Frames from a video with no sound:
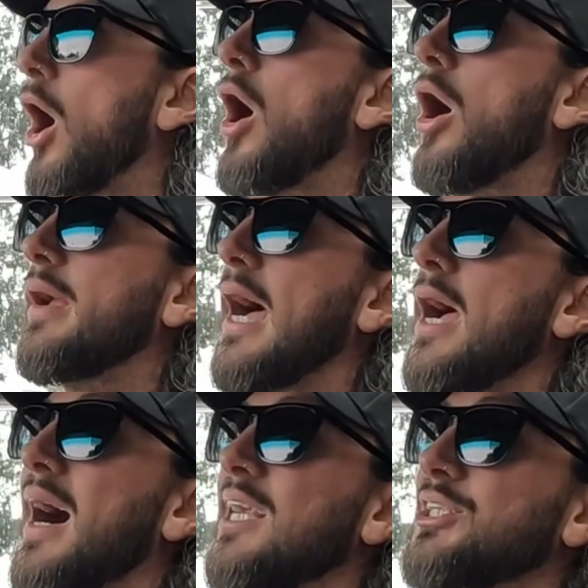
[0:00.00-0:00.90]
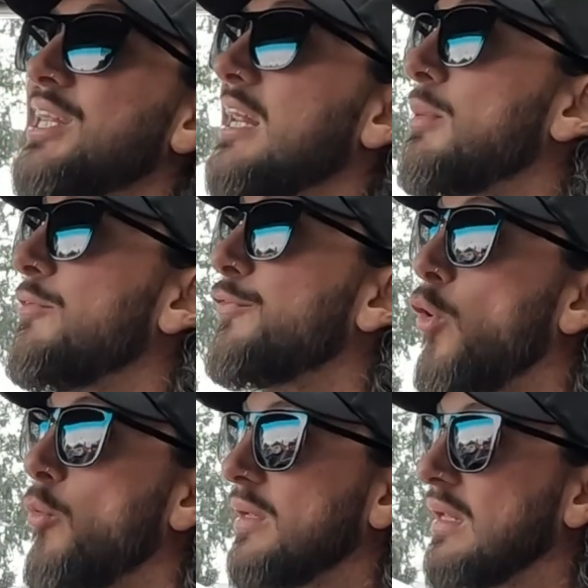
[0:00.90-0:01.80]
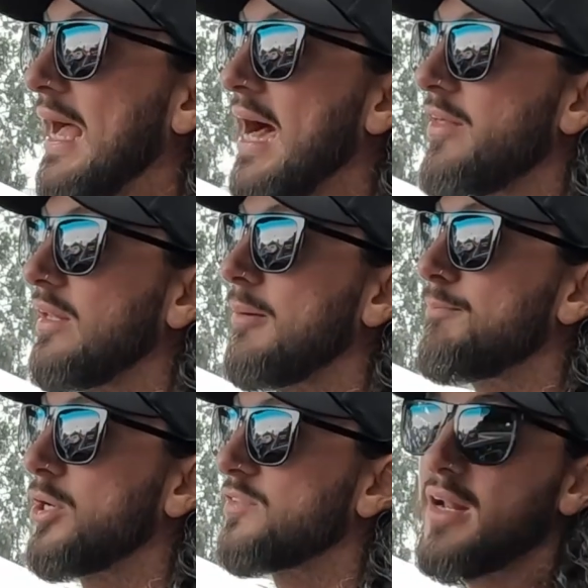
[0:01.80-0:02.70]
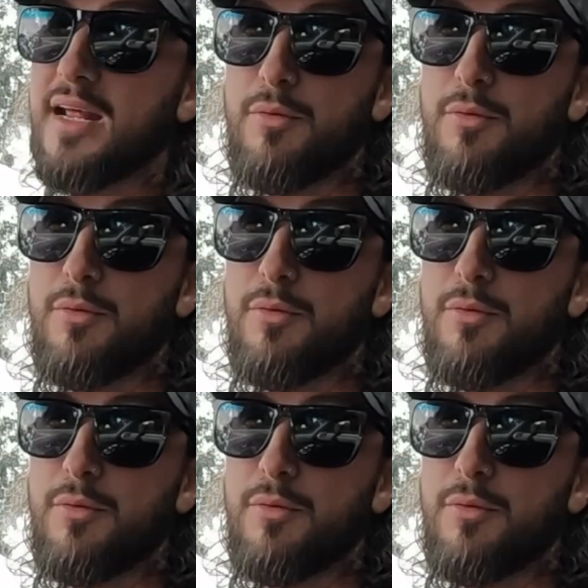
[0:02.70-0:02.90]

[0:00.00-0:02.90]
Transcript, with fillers: Oh, okay, I actually need to be four mil out of the lip because I